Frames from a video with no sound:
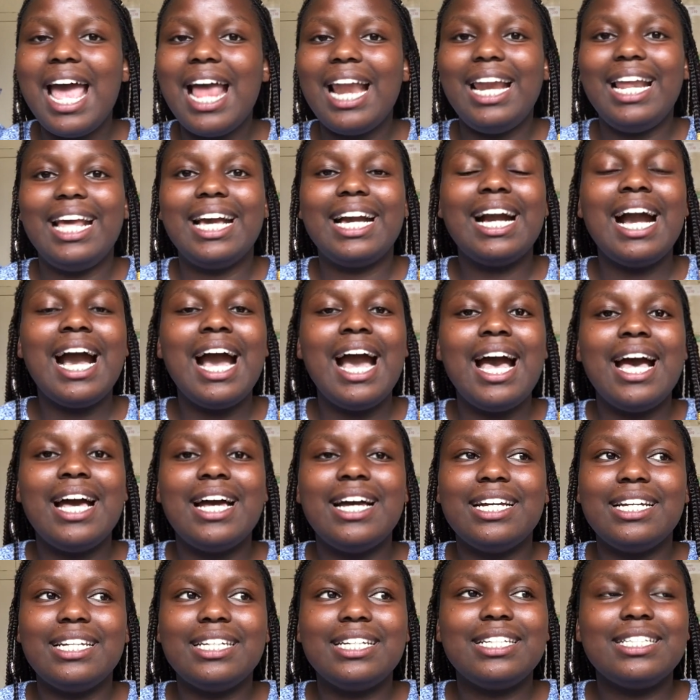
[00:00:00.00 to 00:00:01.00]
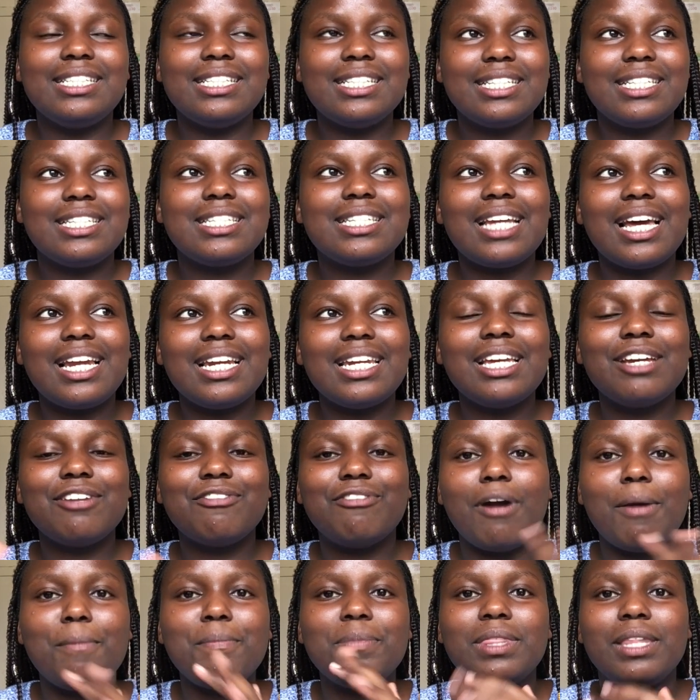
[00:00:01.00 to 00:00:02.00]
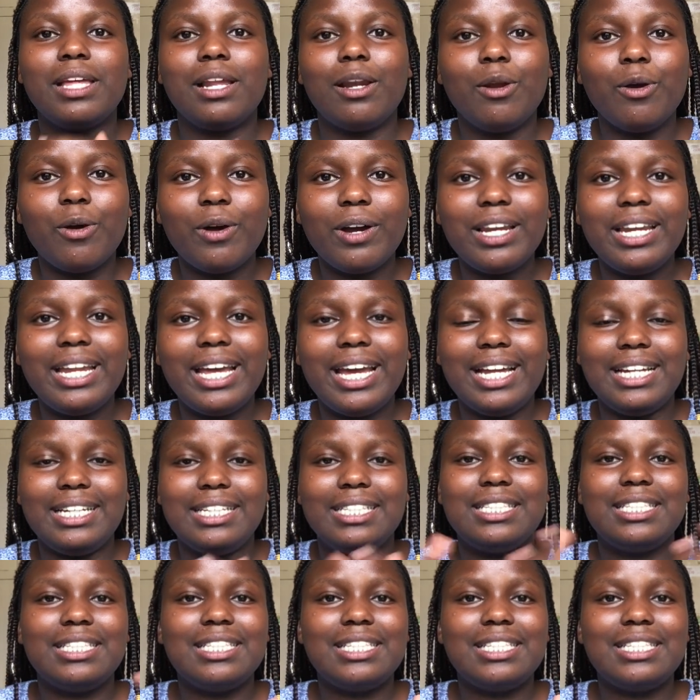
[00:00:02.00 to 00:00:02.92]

Like, standing firm in the Lord and